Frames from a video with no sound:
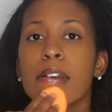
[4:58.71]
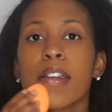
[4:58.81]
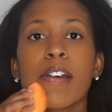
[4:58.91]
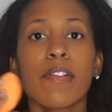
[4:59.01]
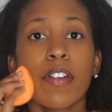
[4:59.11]

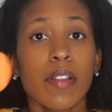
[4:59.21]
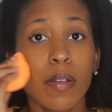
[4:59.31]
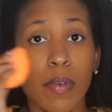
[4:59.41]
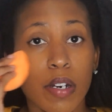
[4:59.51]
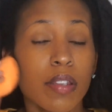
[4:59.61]

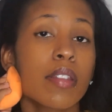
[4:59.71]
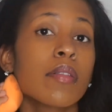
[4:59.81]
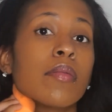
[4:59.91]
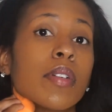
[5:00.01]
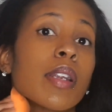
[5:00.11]
Definitely worth
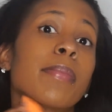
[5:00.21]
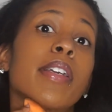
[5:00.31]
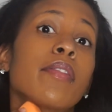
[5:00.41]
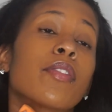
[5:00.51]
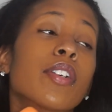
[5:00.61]
what I
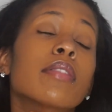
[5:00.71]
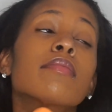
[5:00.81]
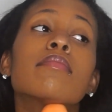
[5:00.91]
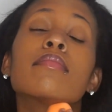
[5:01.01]
paid for it.